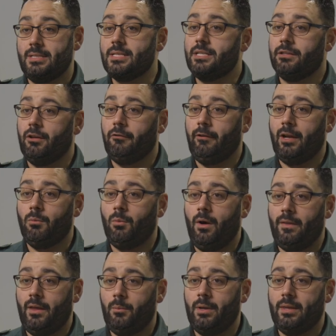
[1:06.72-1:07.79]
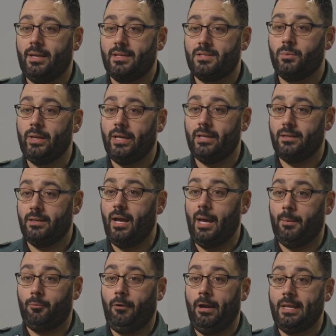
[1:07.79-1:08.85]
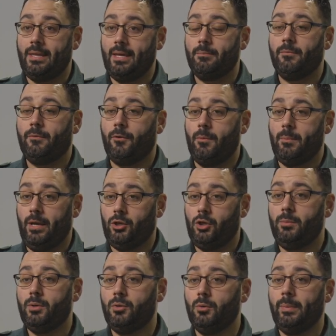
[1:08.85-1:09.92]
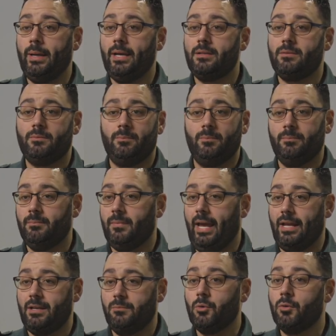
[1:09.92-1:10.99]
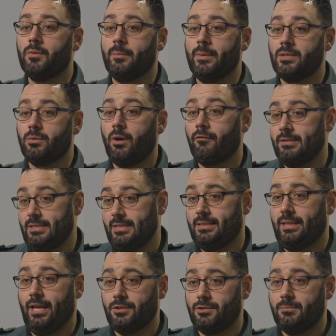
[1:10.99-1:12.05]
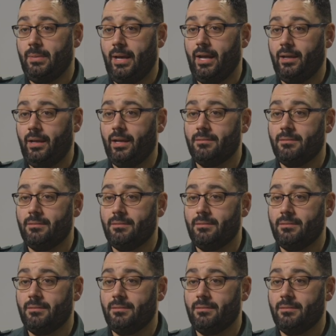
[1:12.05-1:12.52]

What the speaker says: deteriorate while they're with us, we can upgrade them from a cubicle bed and move them into our resuscitation bay